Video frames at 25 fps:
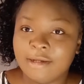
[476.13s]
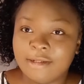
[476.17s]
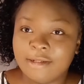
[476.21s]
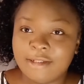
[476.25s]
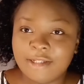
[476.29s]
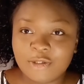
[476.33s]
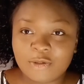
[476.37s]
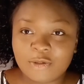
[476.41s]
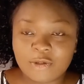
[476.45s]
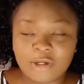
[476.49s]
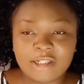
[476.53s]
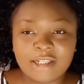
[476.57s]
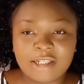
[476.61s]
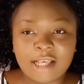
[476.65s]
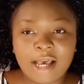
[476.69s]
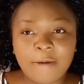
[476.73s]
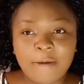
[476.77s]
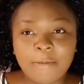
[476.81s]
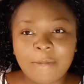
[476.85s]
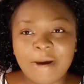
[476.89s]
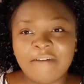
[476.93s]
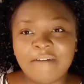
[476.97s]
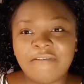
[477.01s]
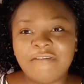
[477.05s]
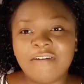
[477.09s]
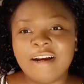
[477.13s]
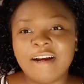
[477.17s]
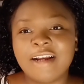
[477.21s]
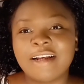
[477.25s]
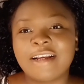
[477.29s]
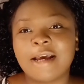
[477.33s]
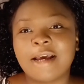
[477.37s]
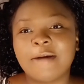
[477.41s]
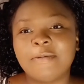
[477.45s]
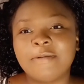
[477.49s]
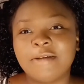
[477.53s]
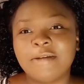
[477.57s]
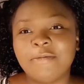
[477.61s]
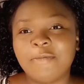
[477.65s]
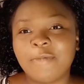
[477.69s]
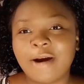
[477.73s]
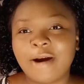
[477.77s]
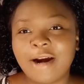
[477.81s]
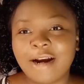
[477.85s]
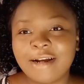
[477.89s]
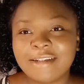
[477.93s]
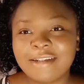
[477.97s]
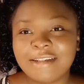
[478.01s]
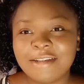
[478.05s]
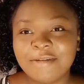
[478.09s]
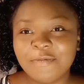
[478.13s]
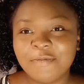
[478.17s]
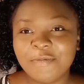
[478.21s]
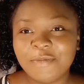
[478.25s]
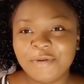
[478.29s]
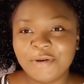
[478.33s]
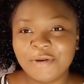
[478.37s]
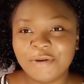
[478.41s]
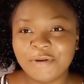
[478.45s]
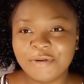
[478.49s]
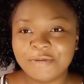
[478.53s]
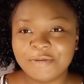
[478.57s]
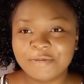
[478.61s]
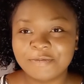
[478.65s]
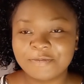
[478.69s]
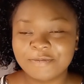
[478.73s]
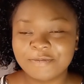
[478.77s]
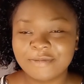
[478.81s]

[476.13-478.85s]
This was how my friend kept embarrassing me. Oh.